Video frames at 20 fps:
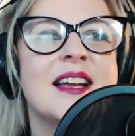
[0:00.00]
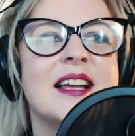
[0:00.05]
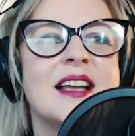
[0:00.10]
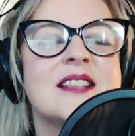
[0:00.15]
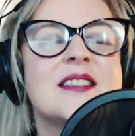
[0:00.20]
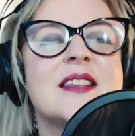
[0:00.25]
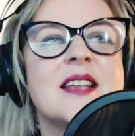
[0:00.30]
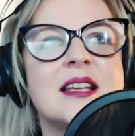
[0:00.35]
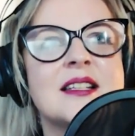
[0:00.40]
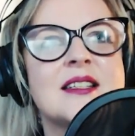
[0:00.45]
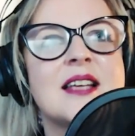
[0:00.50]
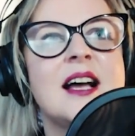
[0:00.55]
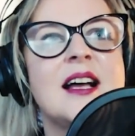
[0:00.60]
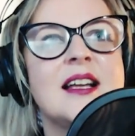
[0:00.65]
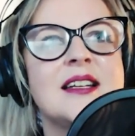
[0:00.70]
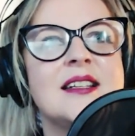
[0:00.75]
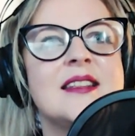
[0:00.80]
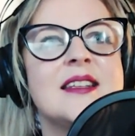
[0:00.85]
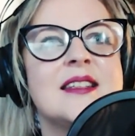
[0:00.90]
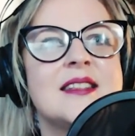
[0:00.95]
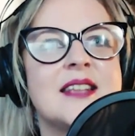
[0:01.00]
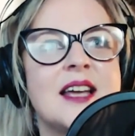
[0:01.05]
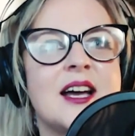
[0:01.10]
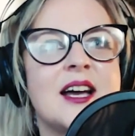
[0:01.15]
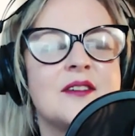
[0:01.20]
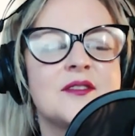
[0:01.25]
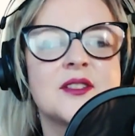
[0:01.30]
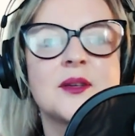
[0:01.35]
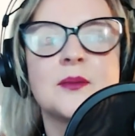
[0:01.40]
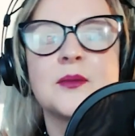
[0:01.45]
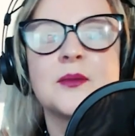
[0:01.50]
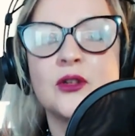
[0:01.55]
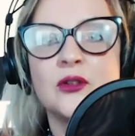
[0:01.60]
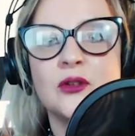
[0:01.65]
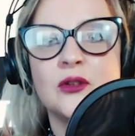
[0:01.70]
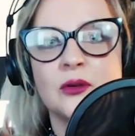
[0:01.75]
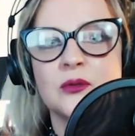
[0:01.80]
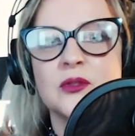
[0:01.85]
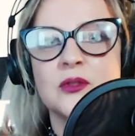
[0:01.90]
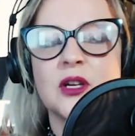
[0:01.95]
It's handy that they have someone who
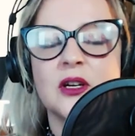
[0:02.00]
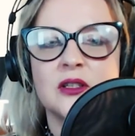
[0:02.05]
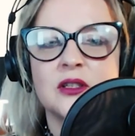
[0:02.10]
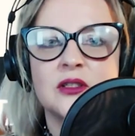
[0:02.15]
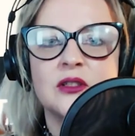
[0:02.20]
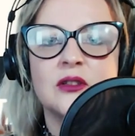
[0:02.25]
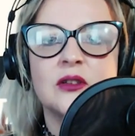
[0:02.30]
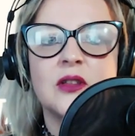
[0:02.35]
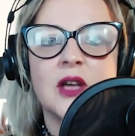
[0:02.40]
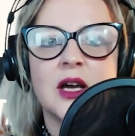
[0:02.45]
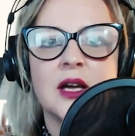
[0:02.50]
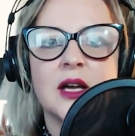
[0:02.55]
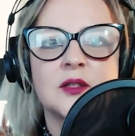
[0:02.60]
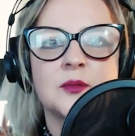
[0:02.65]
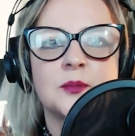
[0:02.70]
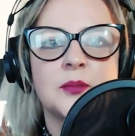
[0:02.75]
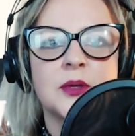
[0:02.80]
knows how to do that.